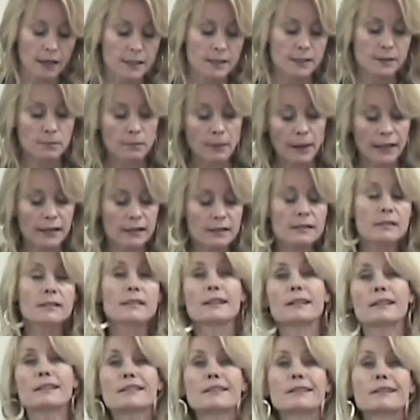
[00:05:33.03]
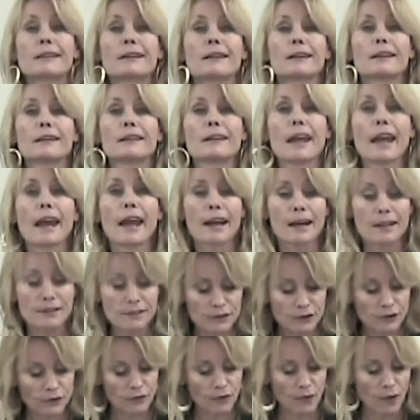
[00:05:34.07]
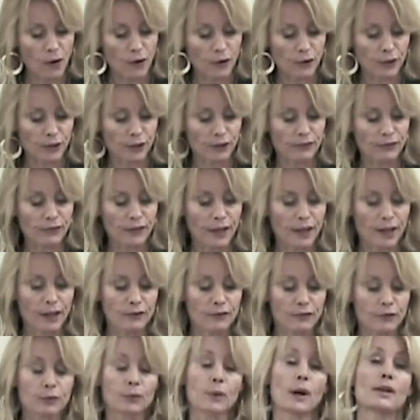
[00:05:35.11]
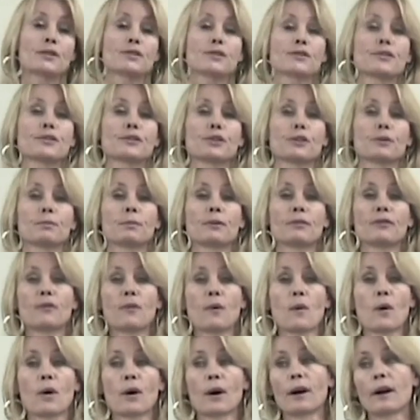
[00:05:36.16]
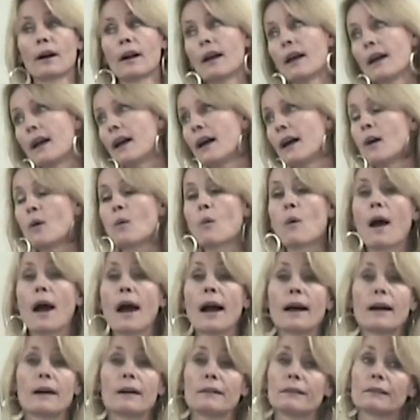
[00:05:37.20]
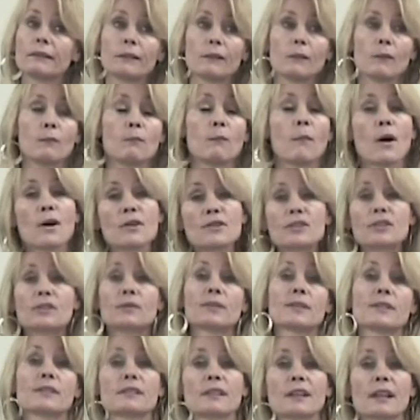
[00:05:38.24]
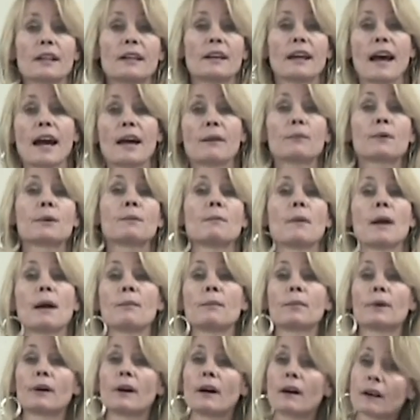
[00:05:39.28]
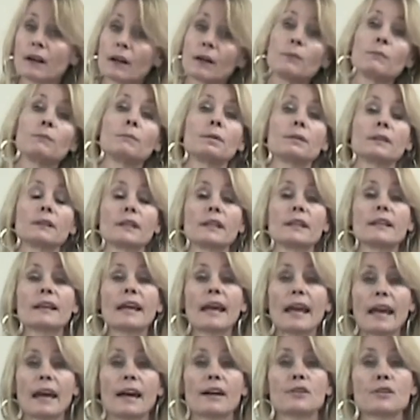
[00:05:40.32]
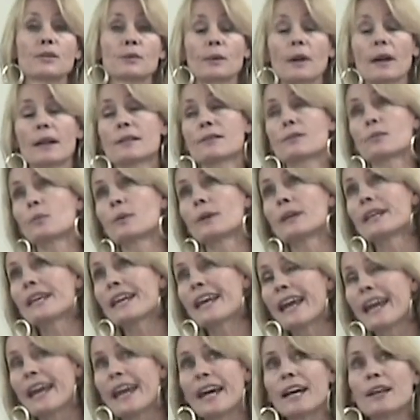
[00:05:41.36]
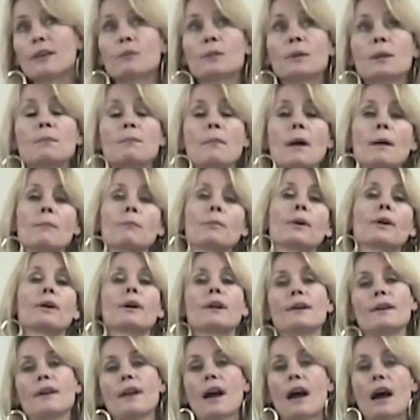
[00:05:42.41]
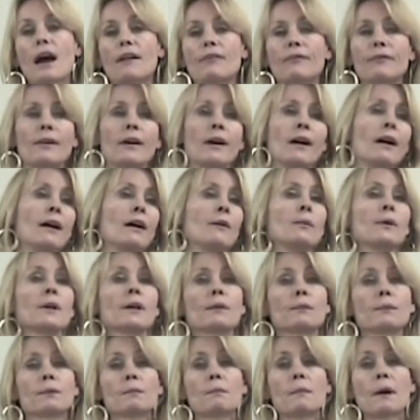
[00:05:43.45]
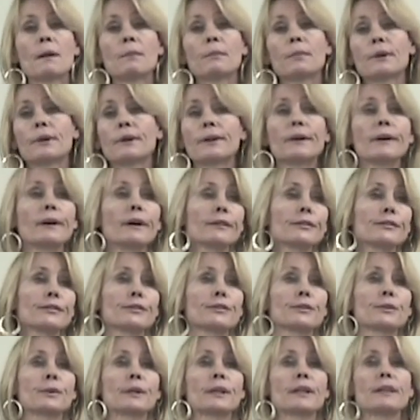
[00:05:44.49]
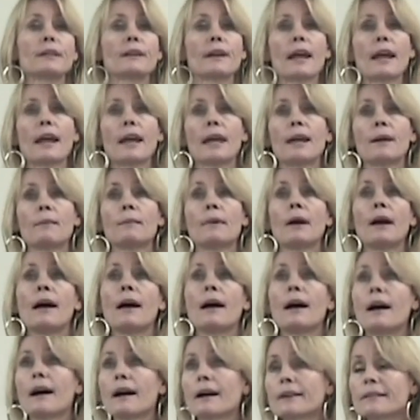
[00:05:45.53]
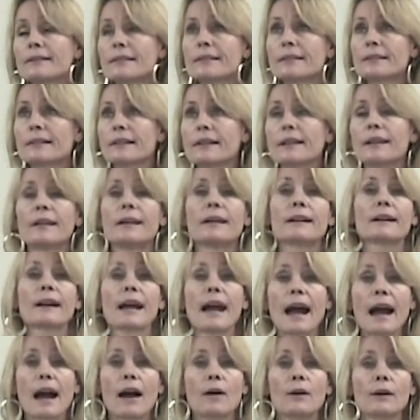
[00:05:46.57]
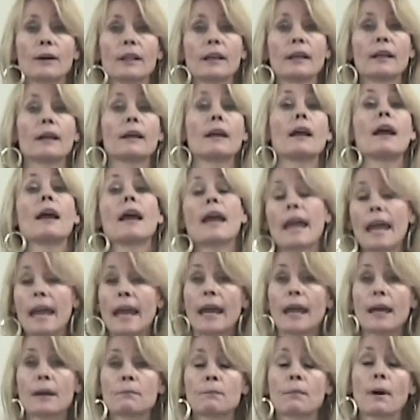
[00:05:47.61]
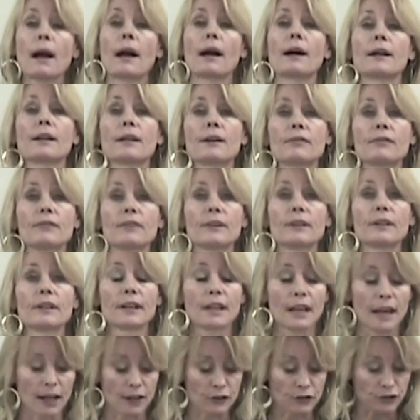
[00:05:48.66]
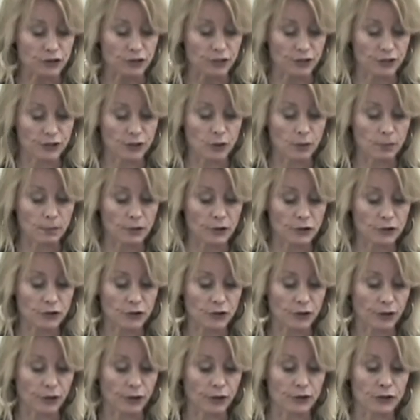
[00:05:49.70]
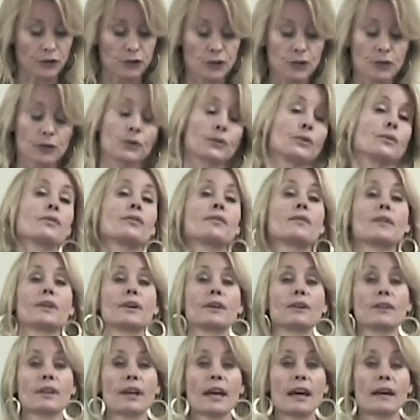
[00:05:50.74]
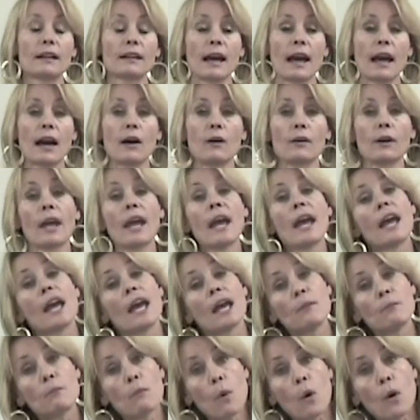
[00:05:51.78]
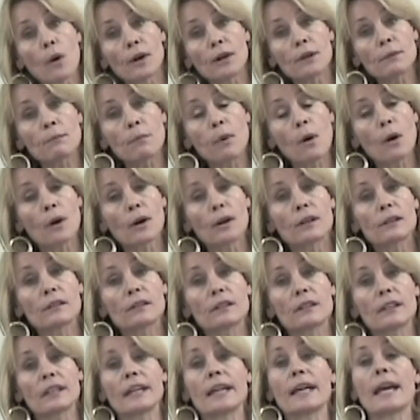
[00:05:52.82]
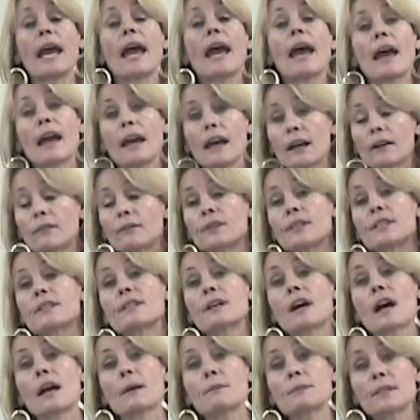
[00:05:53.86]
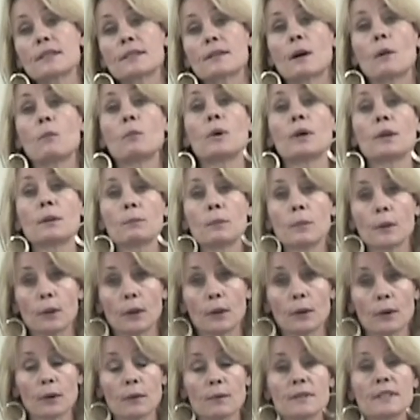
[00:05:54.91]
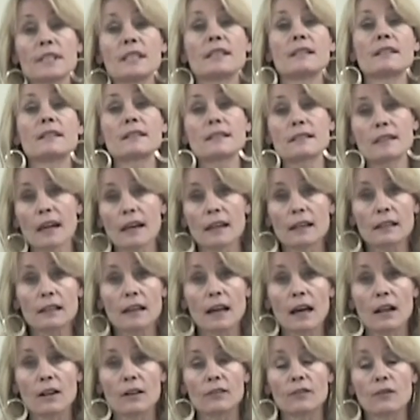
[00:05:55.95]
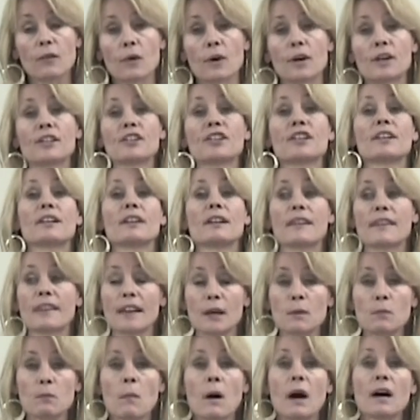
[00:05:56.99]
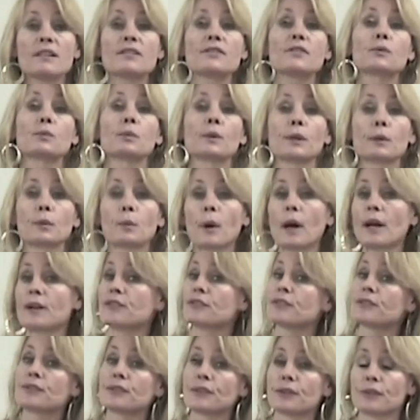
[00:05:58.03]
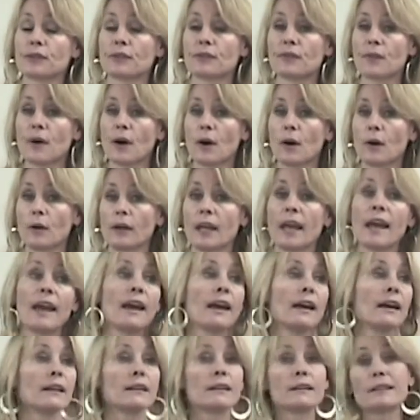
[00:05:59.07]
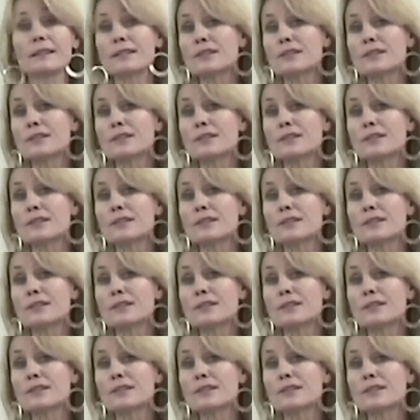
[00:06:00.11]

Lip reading: Space 16 asks the voter if they've registered before. While most of us cannot remember a complete address, we can remember enough. We can remember a street name, a city, a county, and party affiliation, so be sure to fill that out. And more importantly, every time someone moves in the state of California, they must re-register to vote. And